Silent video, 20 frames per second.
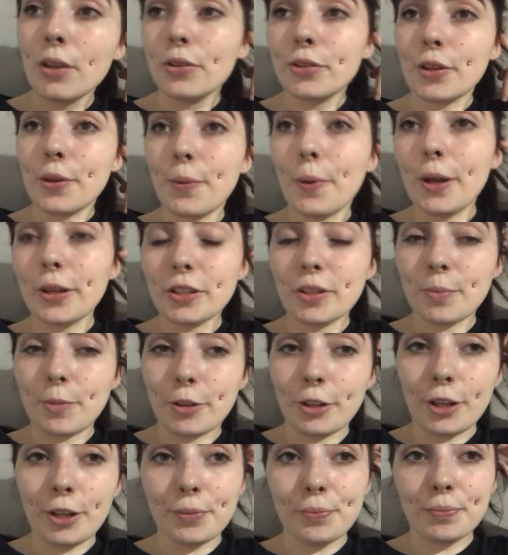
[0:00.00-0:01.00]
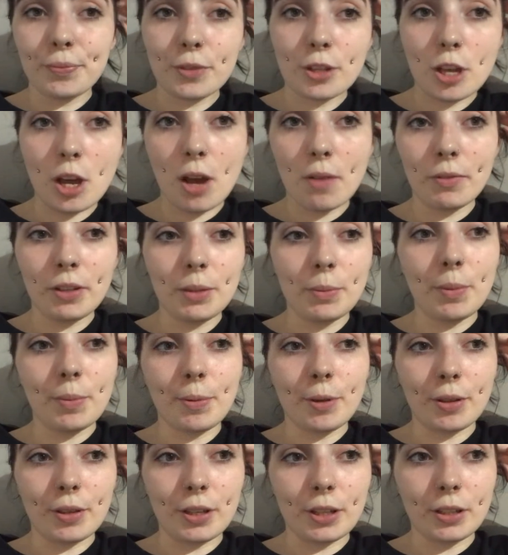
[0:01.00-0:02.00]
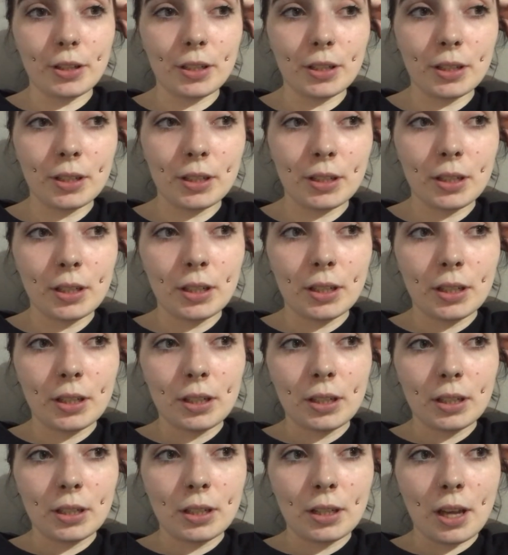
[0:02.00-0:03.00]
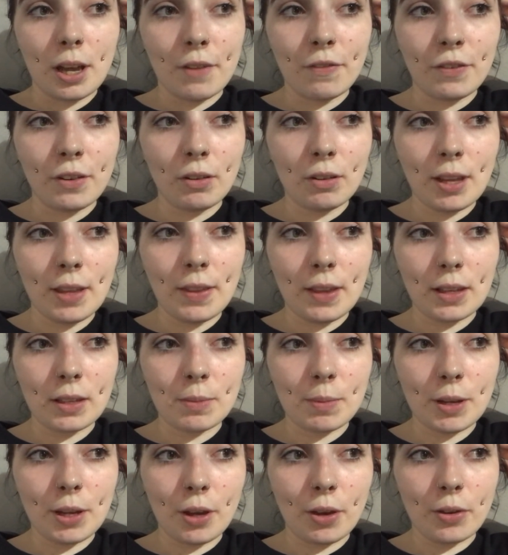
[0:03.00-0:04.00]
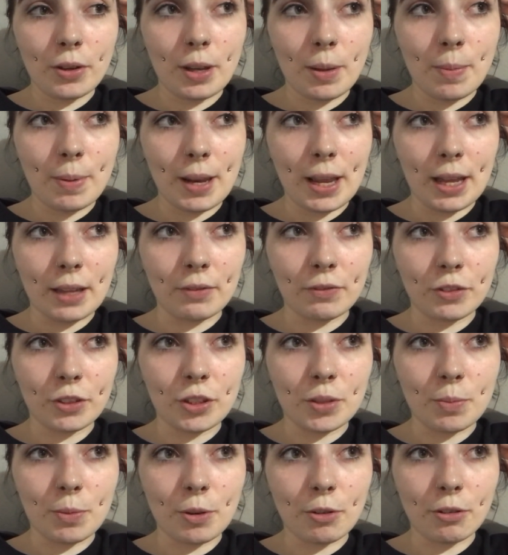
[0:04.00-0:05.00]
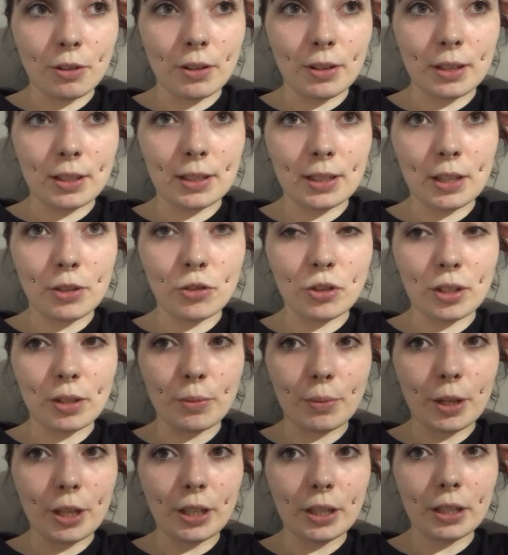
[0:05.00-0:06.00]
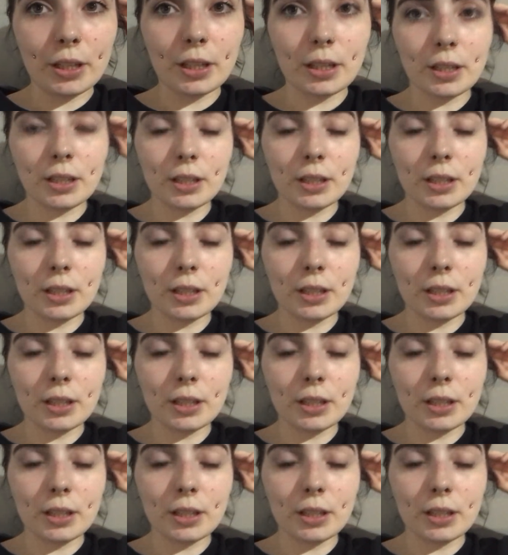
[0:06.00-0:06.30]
so work tomorrow, can't really be bothered. I feel like that's my only plan for tomorrow is literally work